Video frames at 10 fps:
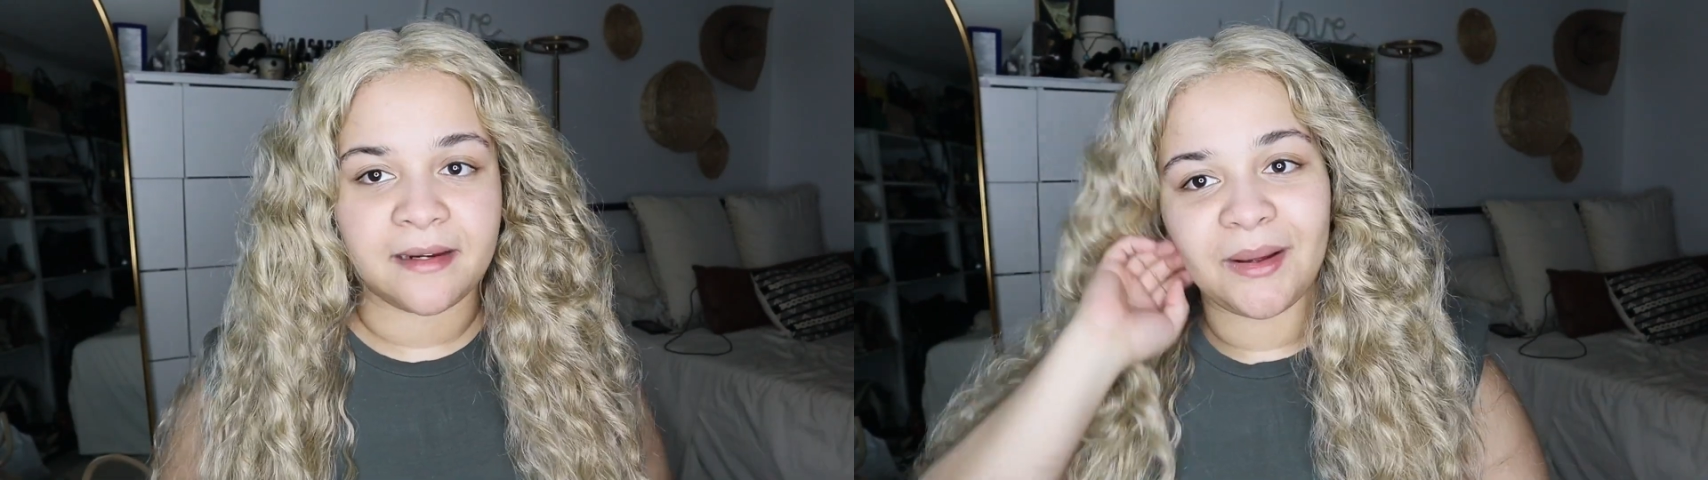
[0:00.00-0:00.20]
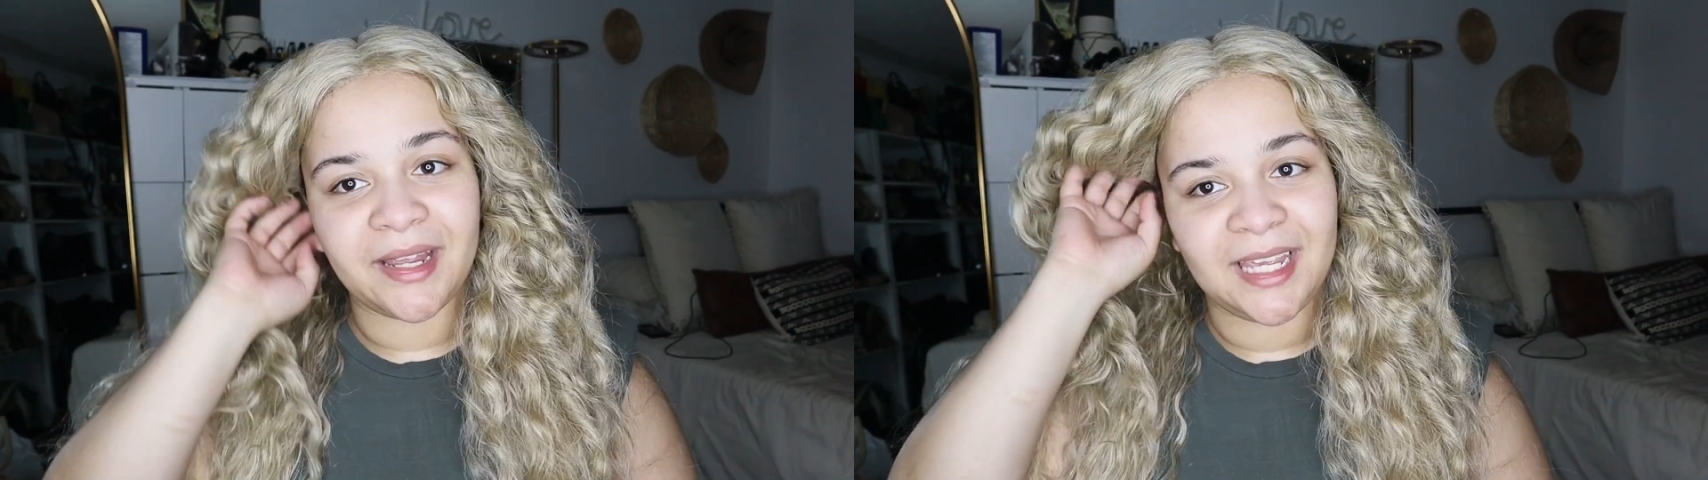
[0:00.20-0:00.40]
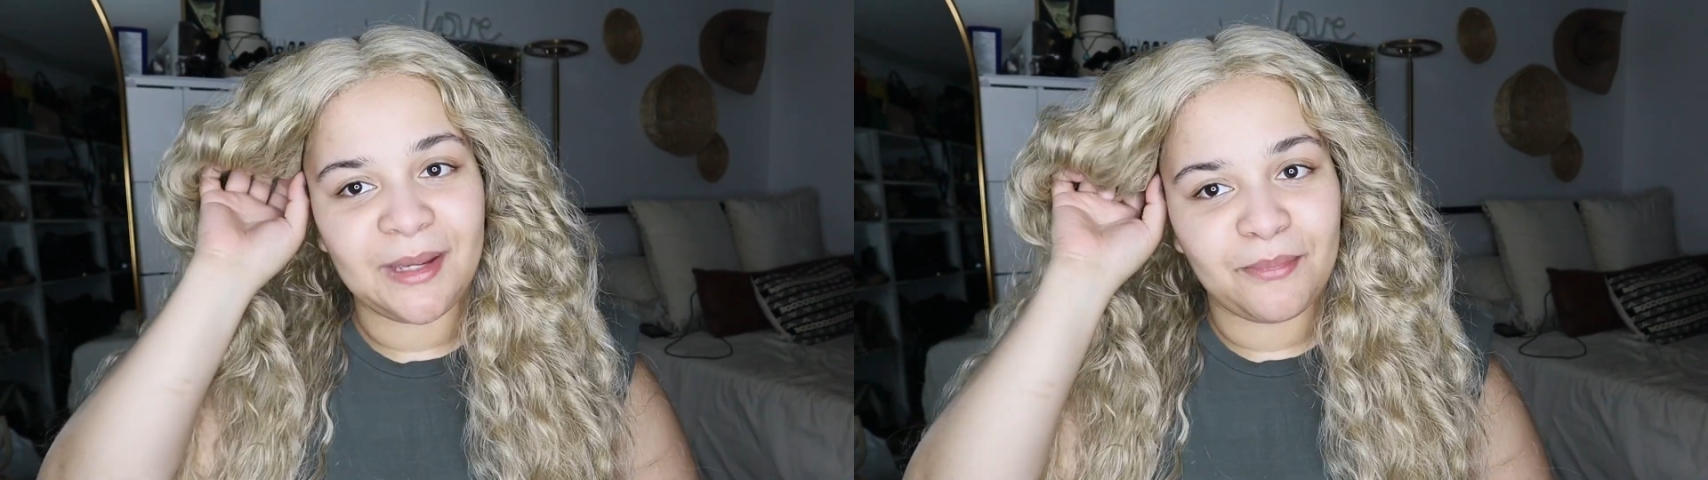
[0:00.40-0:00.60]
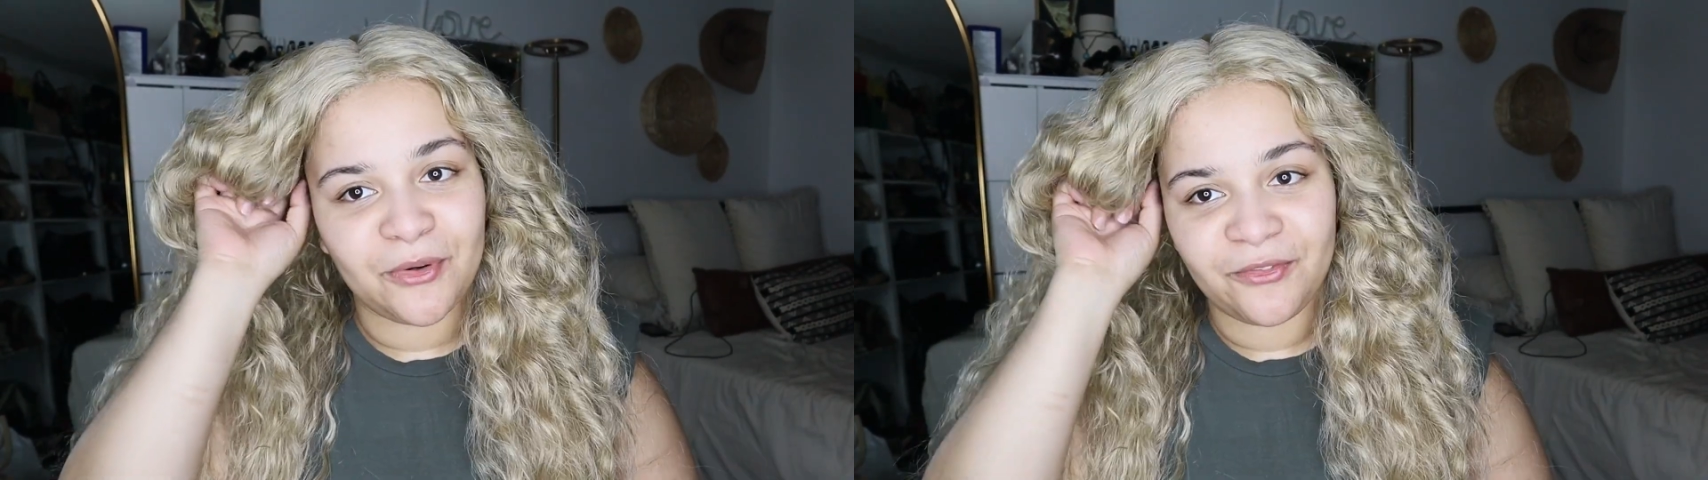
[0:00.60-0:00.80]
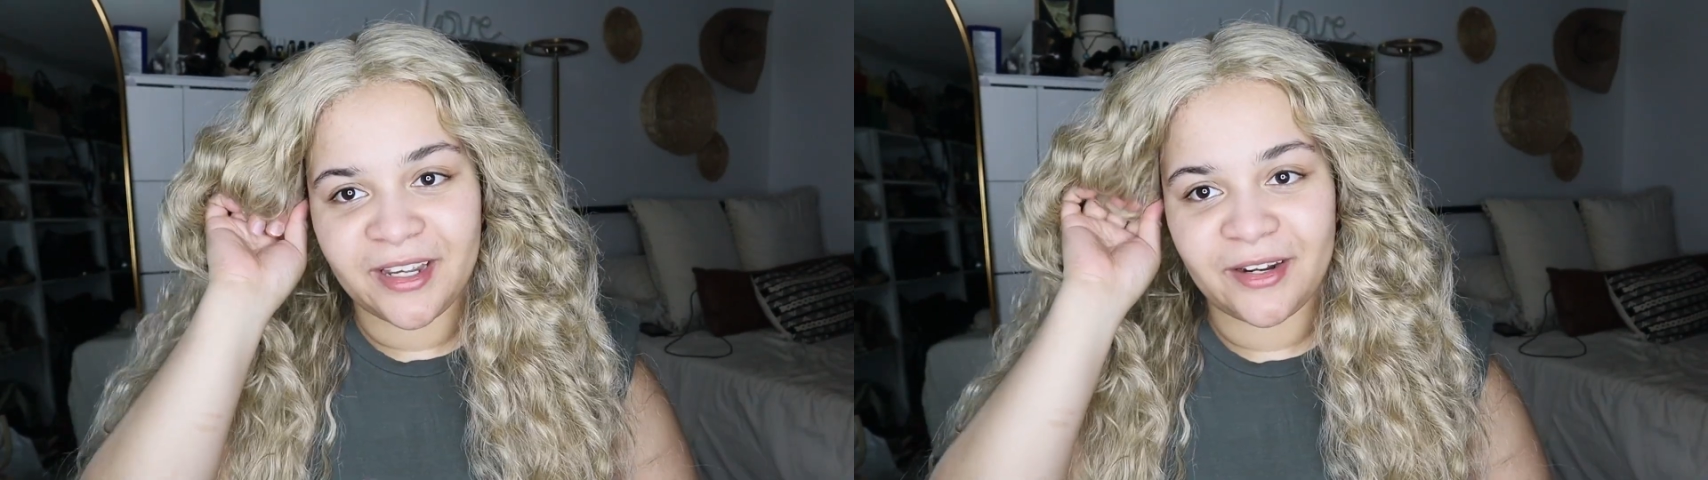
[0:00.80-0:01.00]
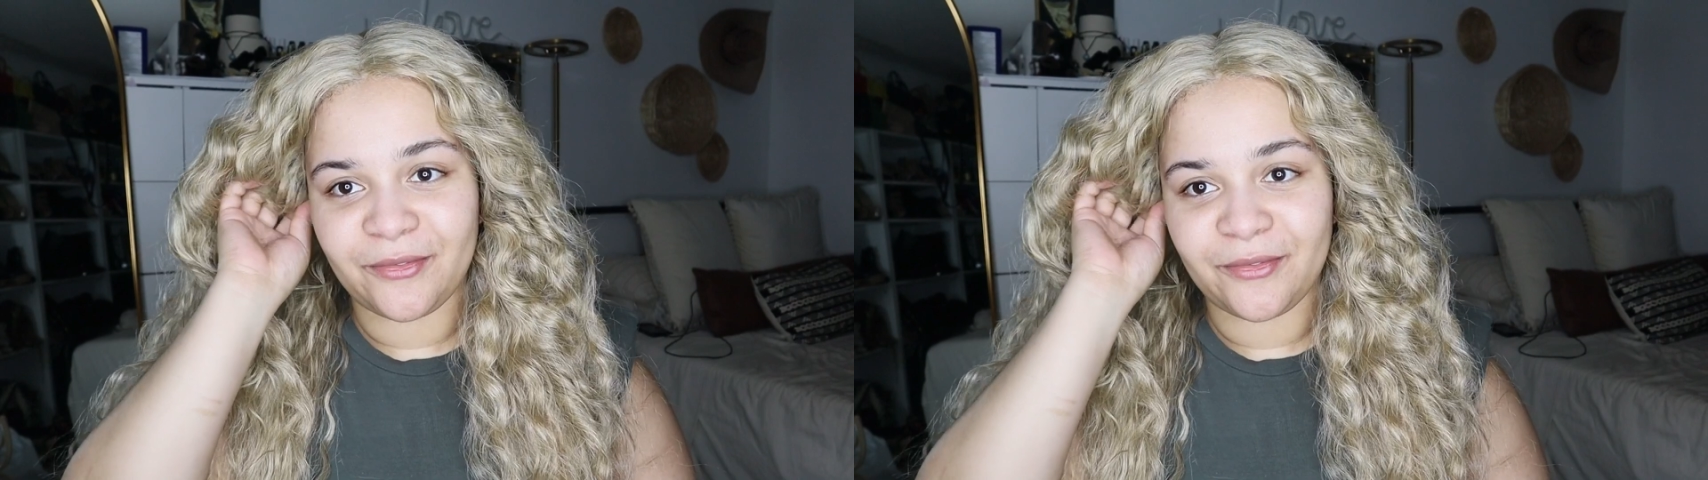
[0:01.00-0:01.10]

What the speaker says: I keep moving it